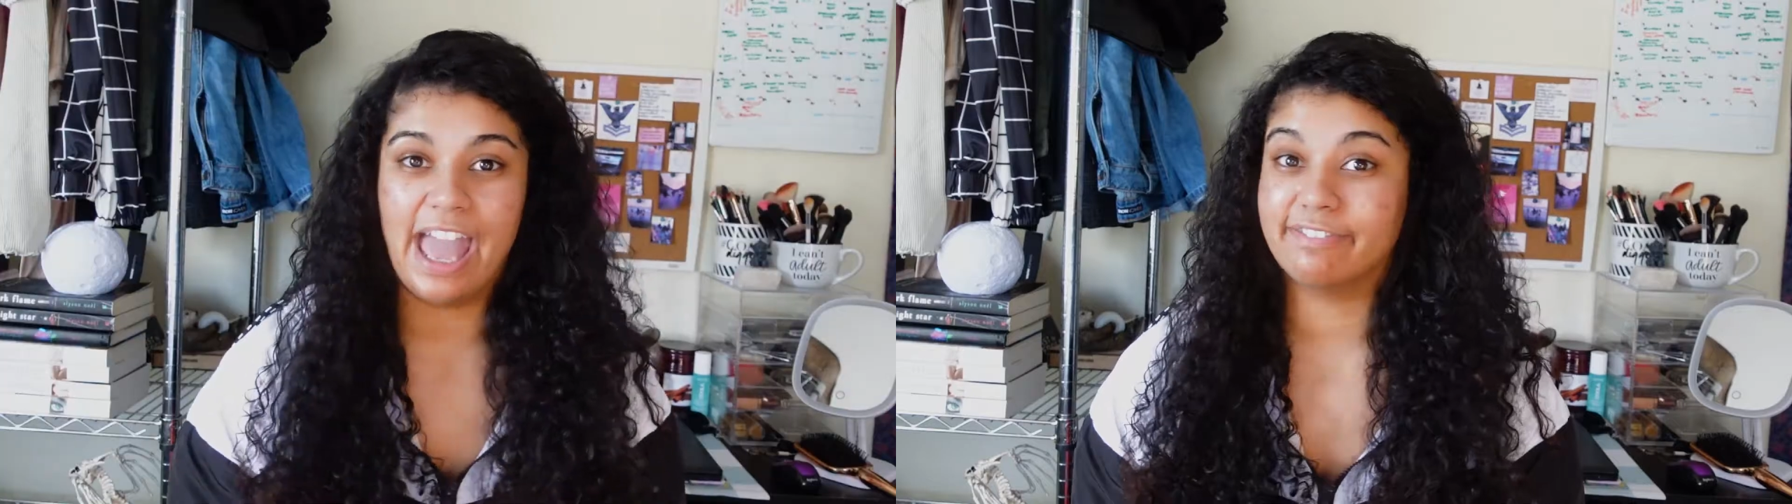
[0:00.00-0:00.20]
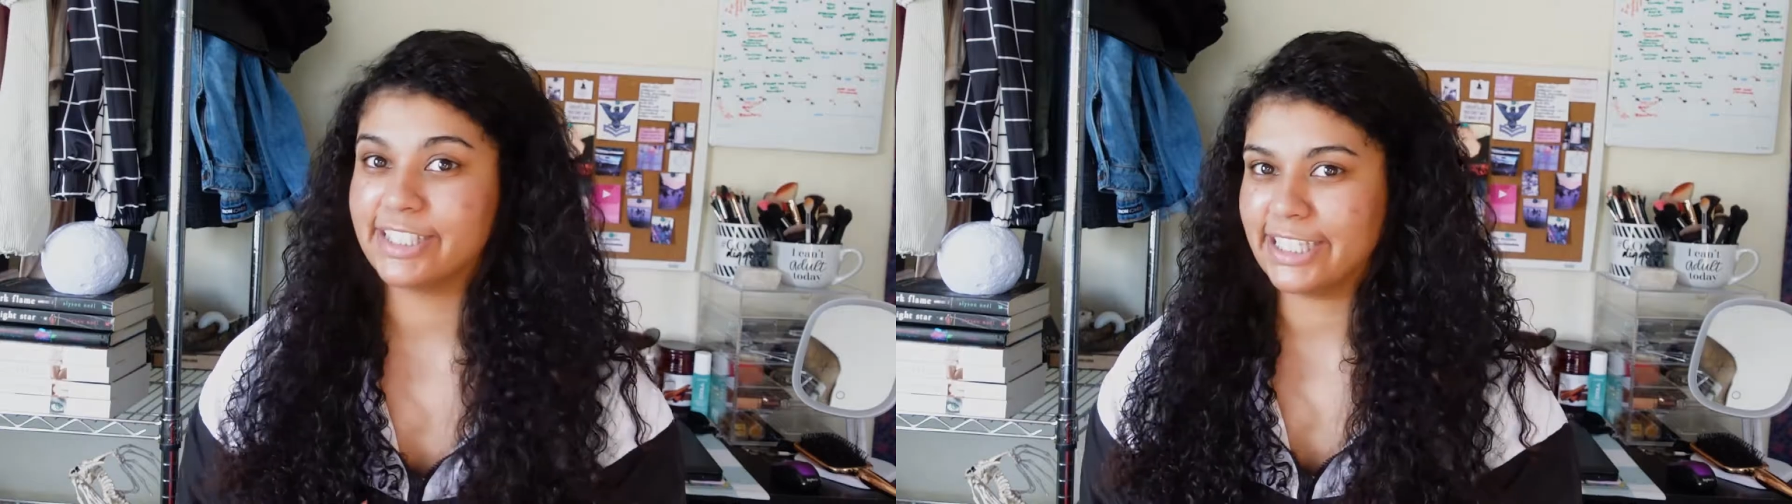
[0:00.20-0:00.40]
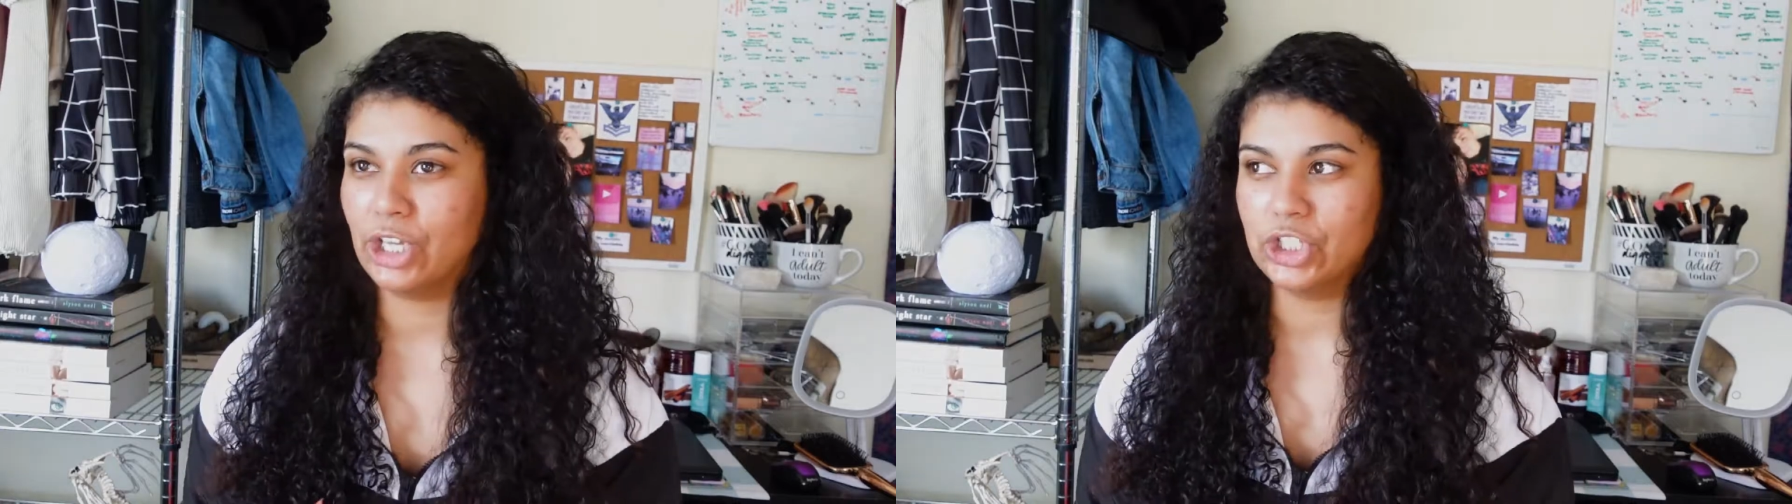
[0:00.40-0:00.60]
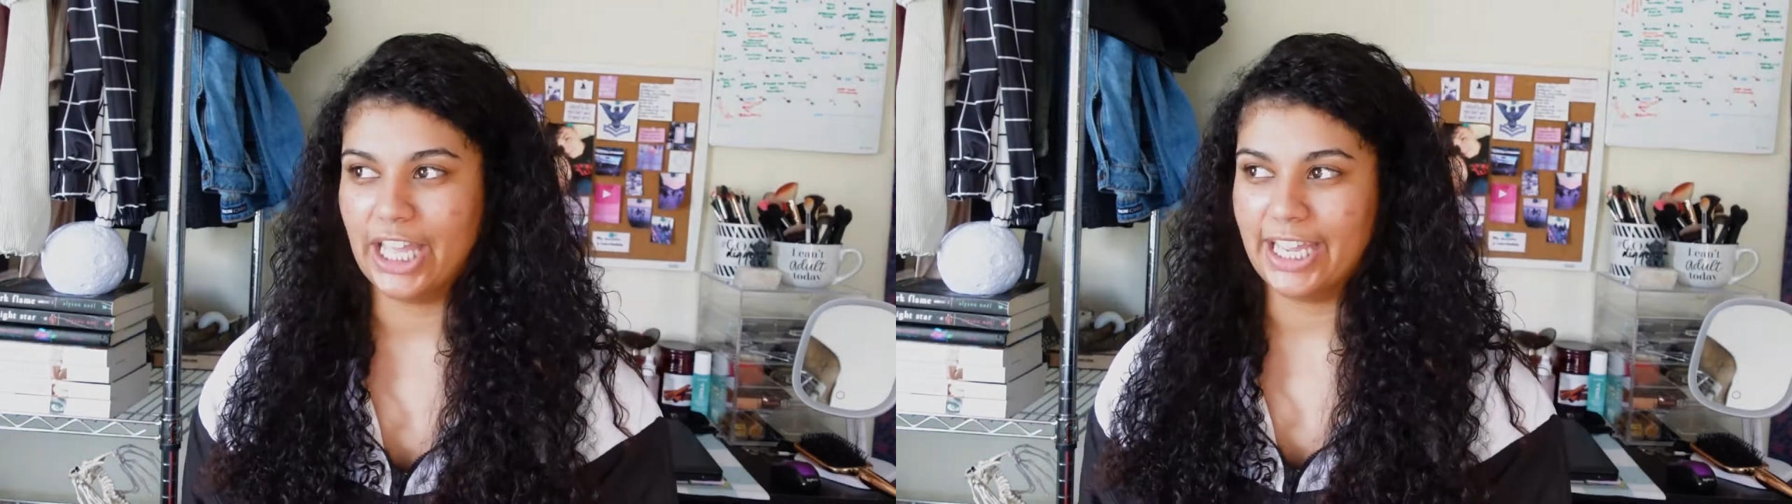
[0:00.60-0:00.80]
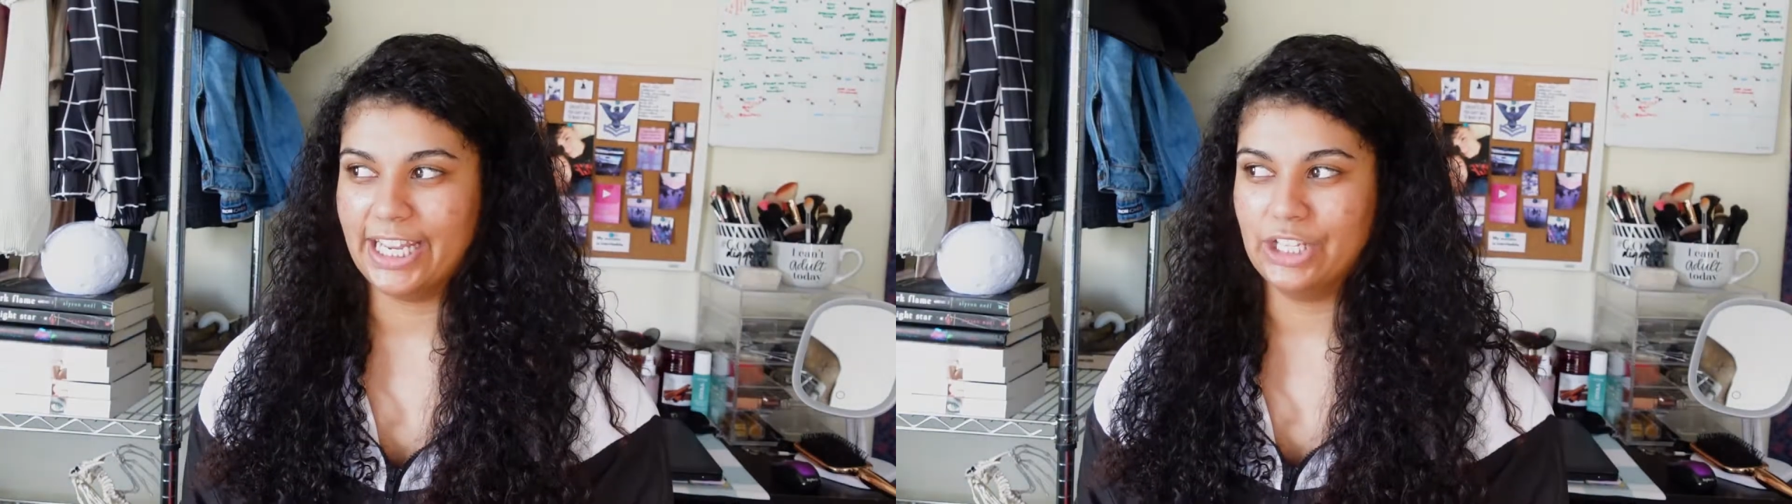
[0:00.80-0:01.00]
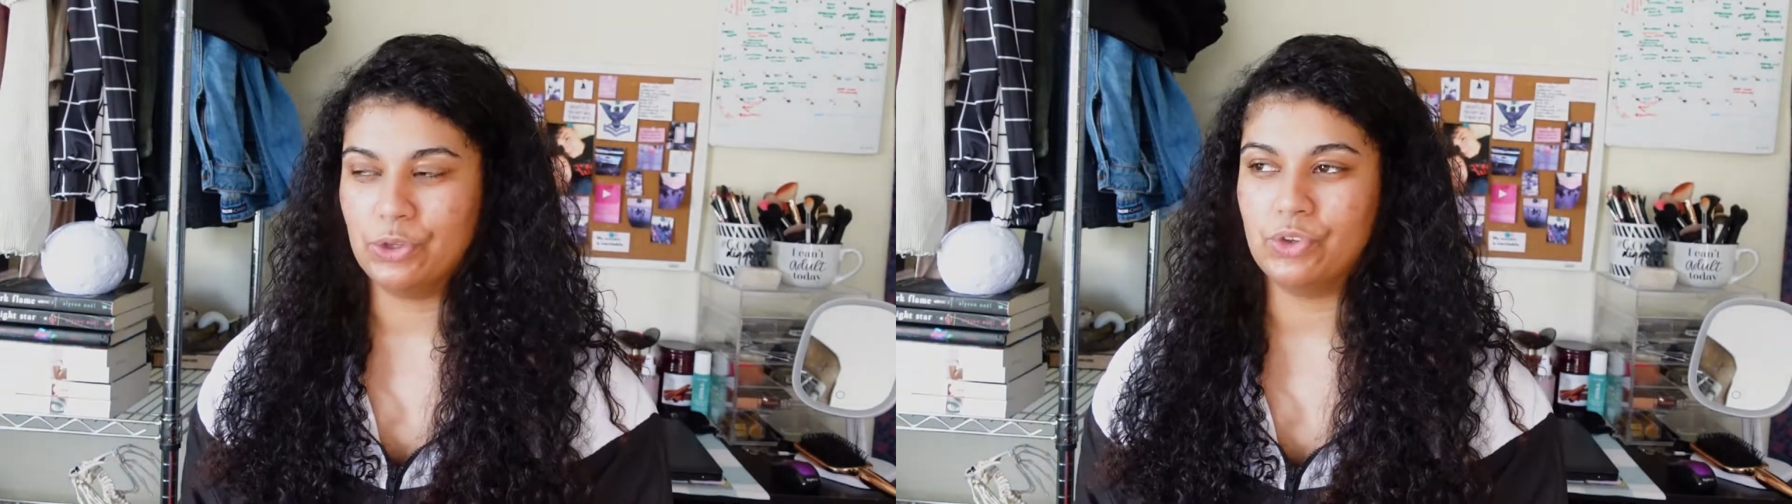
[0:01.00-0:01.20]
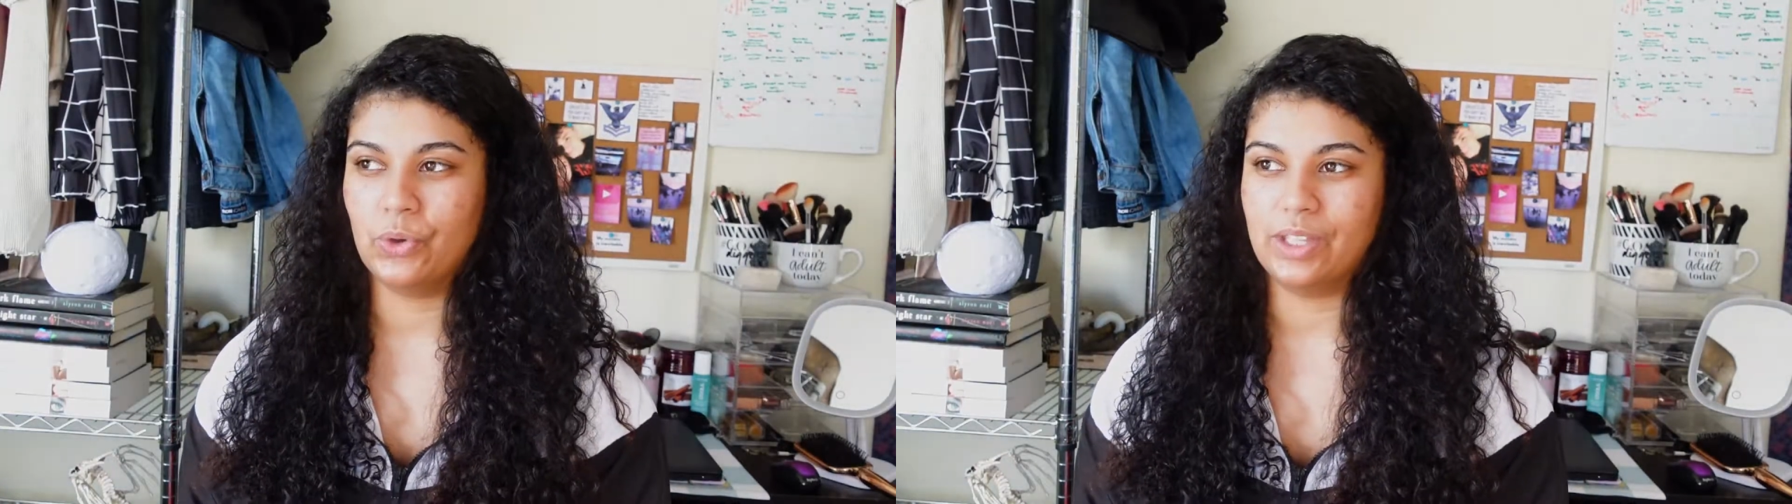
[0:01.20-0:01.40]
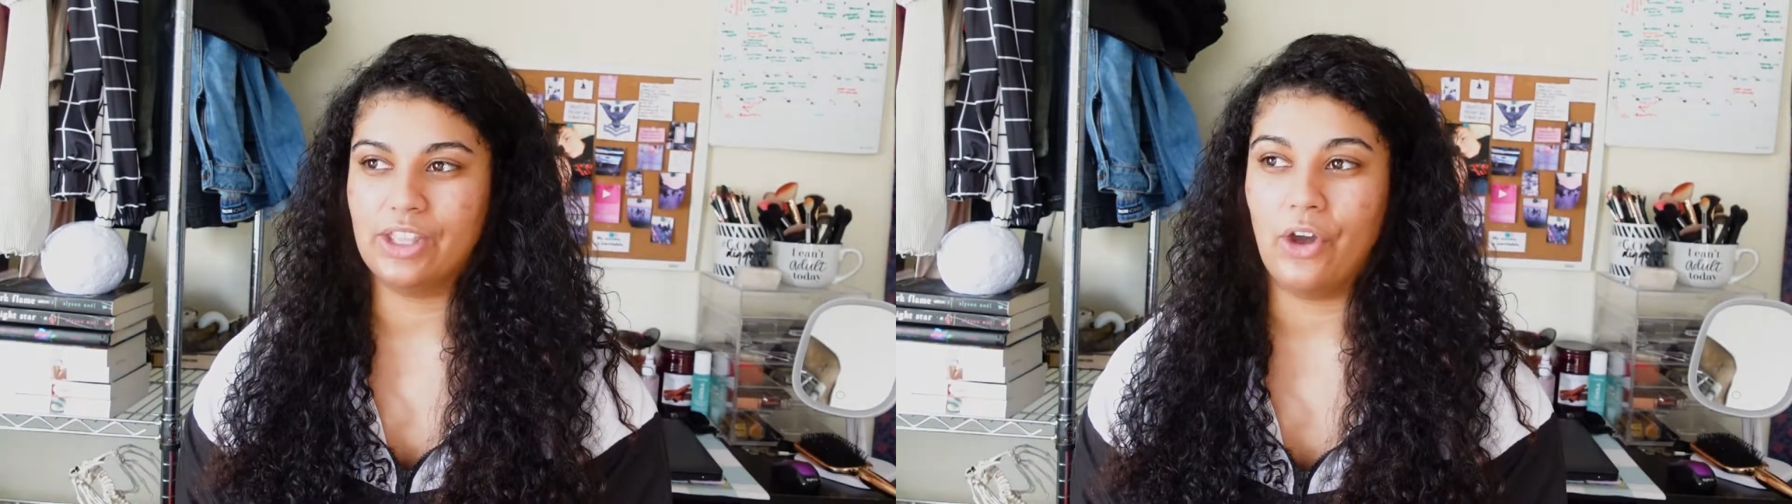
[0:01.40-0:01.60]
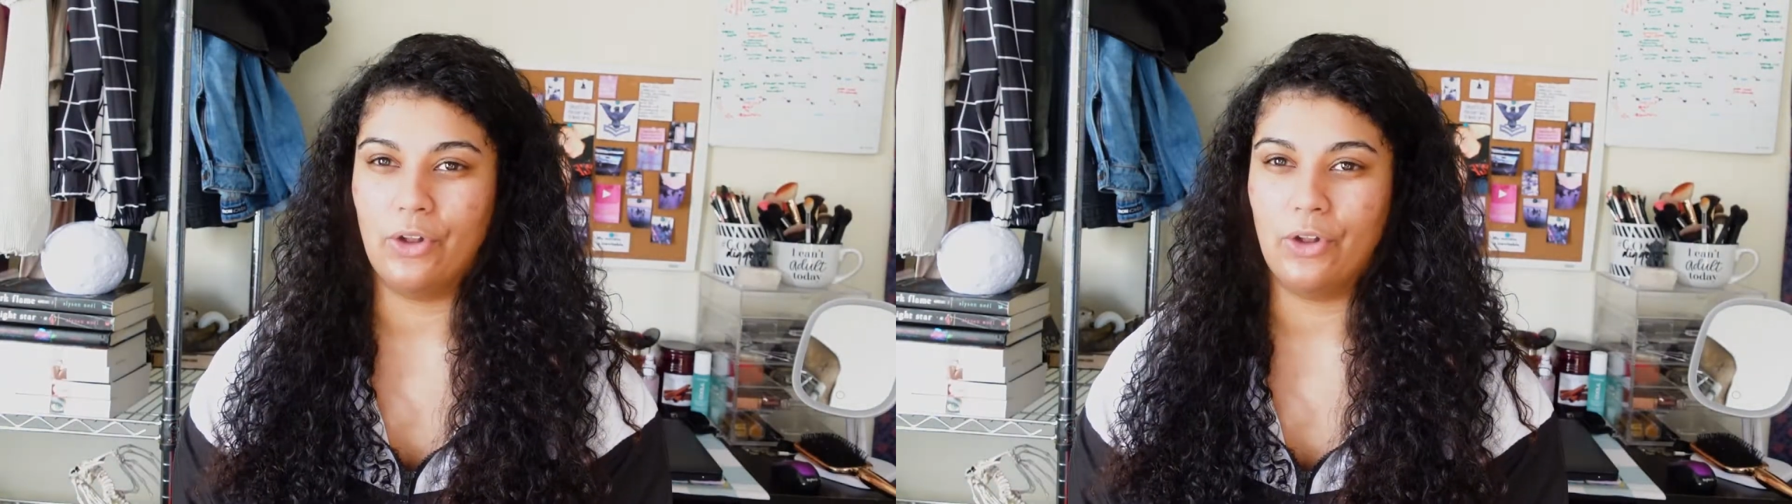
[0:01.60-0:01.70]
every single night. You don't need to